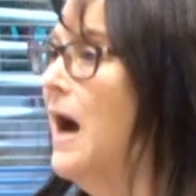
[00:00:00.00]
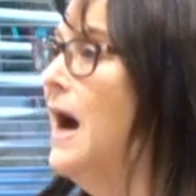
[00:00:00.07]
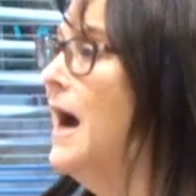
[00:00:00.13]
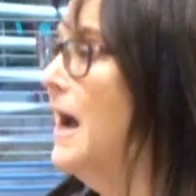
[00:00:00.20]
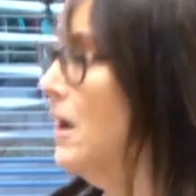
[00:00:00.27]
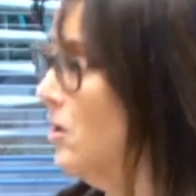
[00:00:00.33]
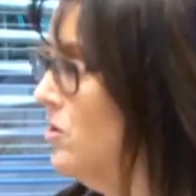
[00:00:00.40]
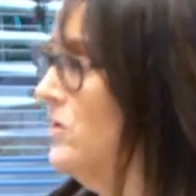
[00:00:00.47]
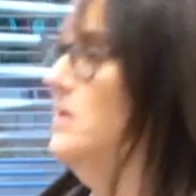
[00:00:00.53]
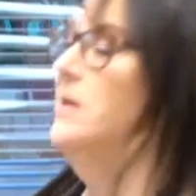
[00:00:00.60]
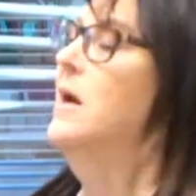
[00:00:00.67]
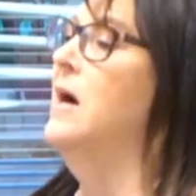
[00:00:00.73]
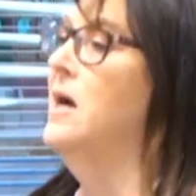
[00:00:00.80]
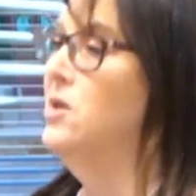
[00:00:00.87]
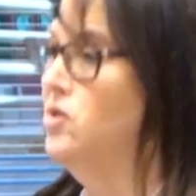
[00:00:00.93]
I could
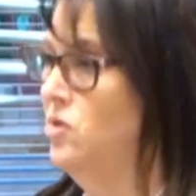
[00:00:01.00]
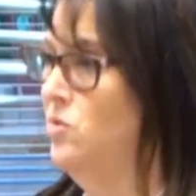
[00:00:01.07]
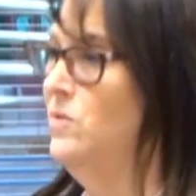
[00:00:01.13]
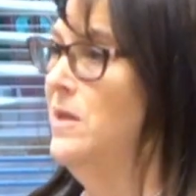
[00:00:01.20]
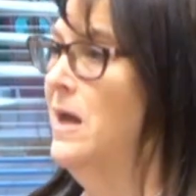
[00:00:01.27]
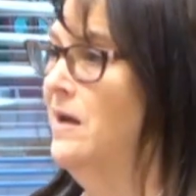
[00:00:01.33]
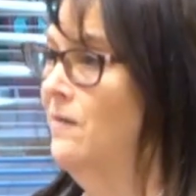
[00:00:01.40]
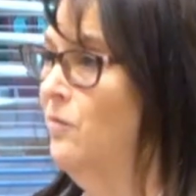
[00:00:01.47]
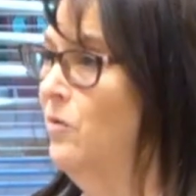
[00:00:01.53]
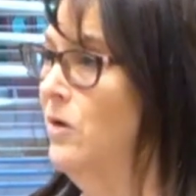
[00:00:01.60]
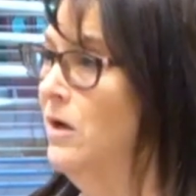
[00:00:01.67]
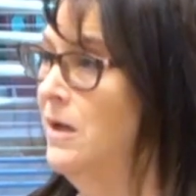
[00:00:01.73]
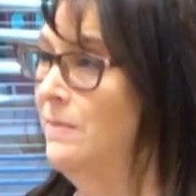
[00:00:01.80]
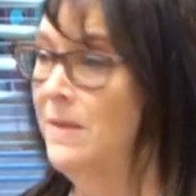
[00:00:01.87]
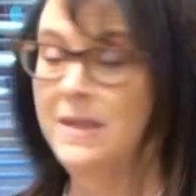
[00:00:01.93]
not do that for
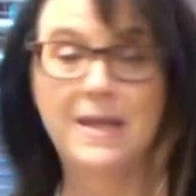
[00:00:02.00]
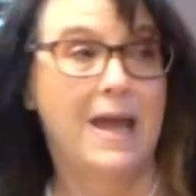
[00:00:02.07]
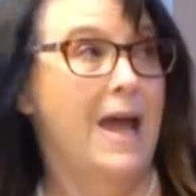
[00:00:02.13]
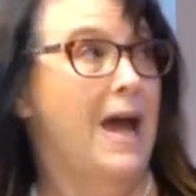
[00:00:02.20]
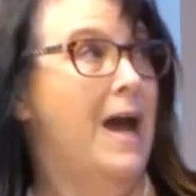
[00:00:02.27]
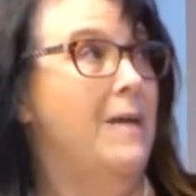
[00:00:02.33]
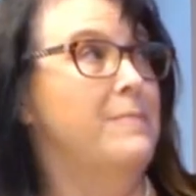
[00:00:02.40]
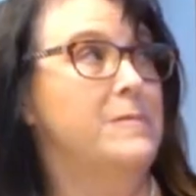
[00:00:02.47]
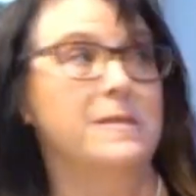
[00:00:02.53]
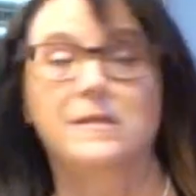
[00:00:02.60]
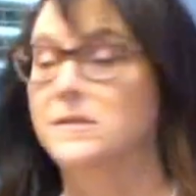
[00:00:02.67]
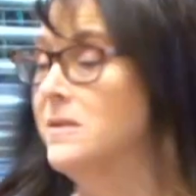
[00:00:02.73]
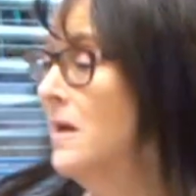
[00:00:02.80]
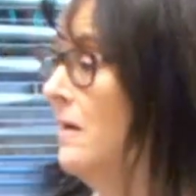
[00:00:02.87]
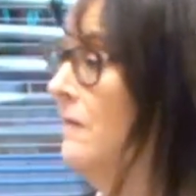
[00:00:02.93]
him in the
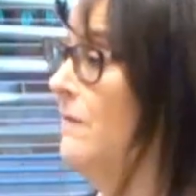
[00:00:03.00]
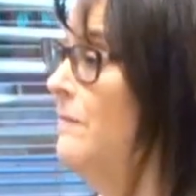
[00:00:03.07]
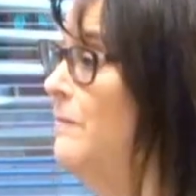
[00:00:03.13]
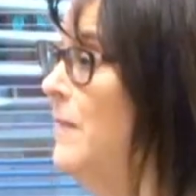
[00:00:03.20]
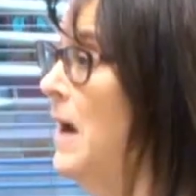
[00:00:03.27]
absence of